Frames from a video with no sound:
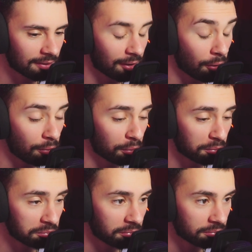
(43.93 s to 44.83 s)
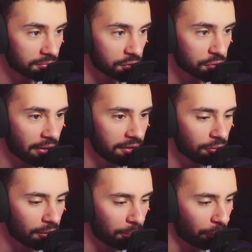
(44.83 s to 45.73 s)
Oh. Straight to
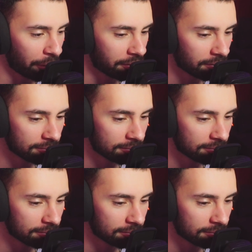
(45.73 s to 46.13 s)
the point.